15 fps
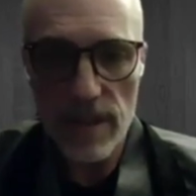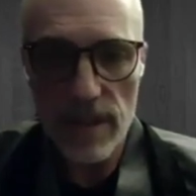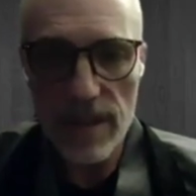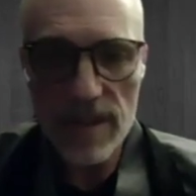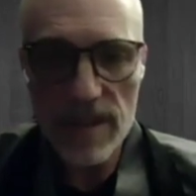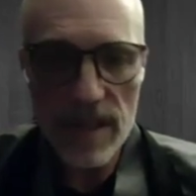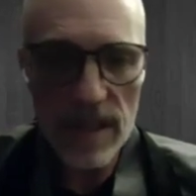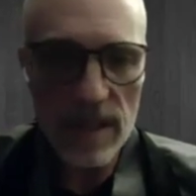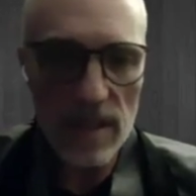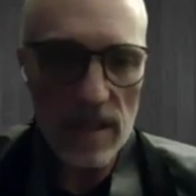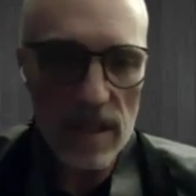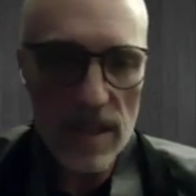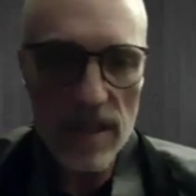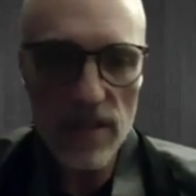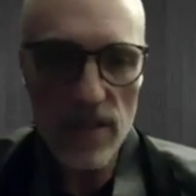Let's take the
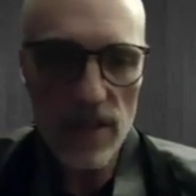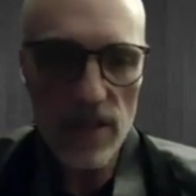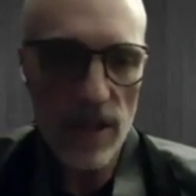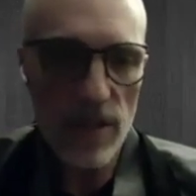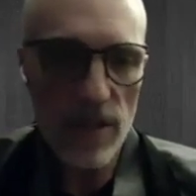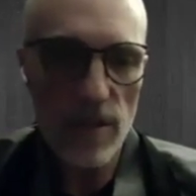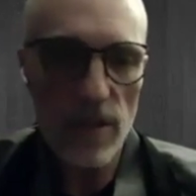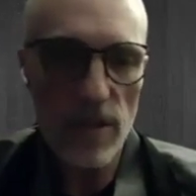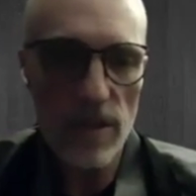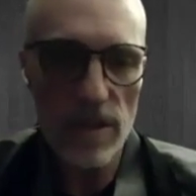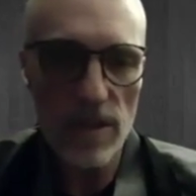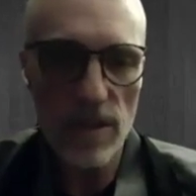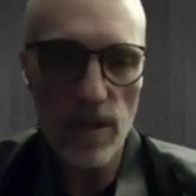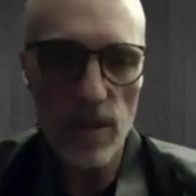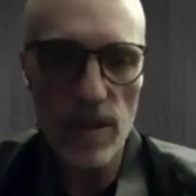least charitable
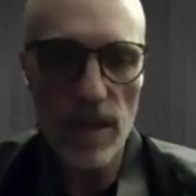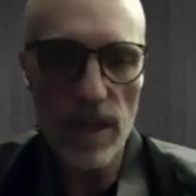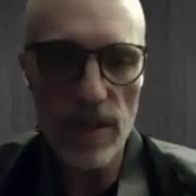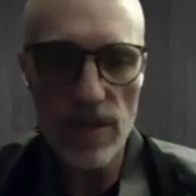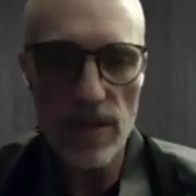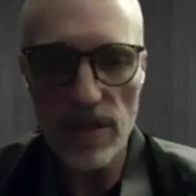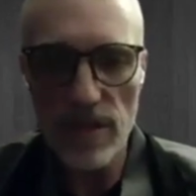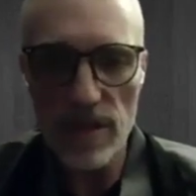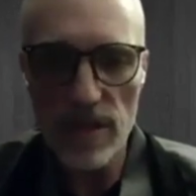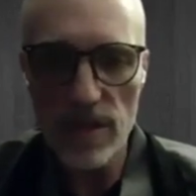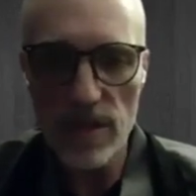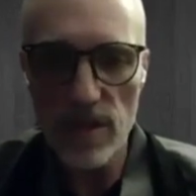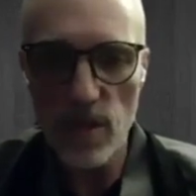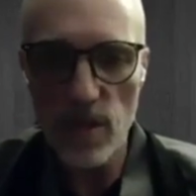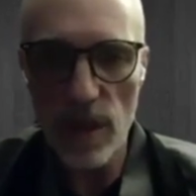interpretation of the
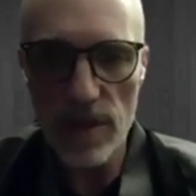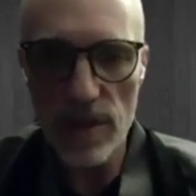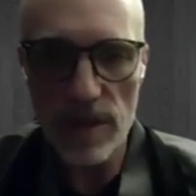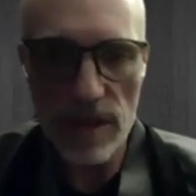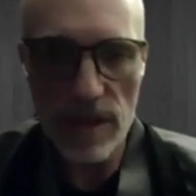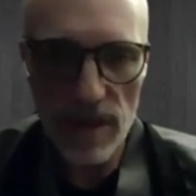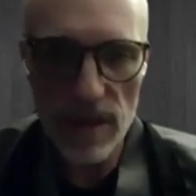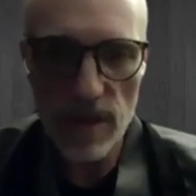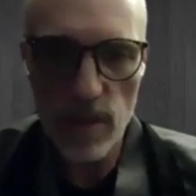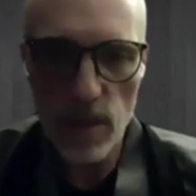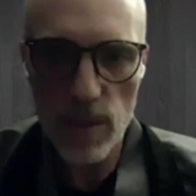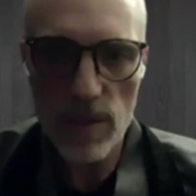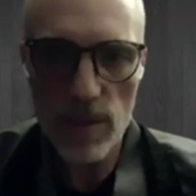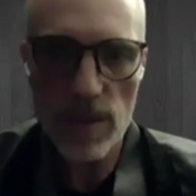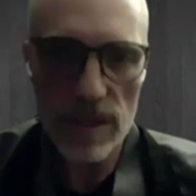situation, that this
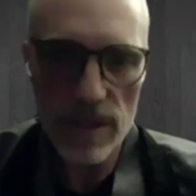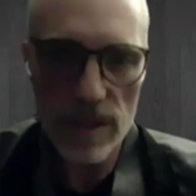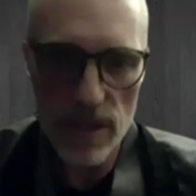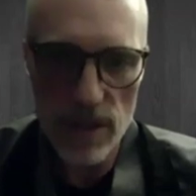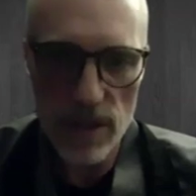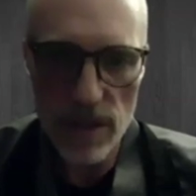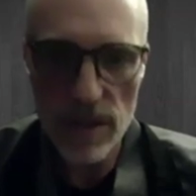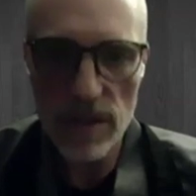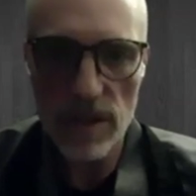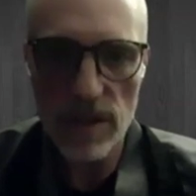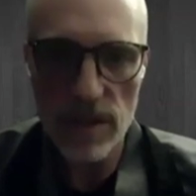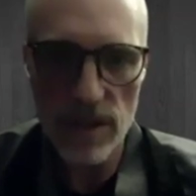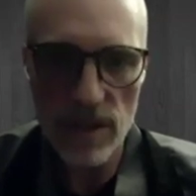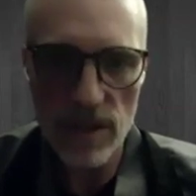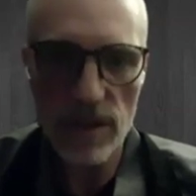person is just a
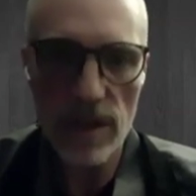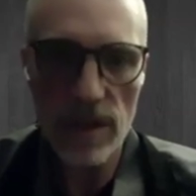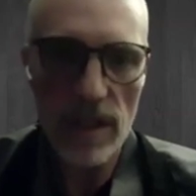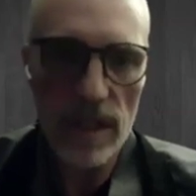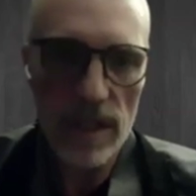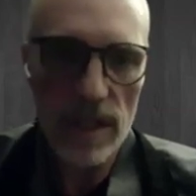jerk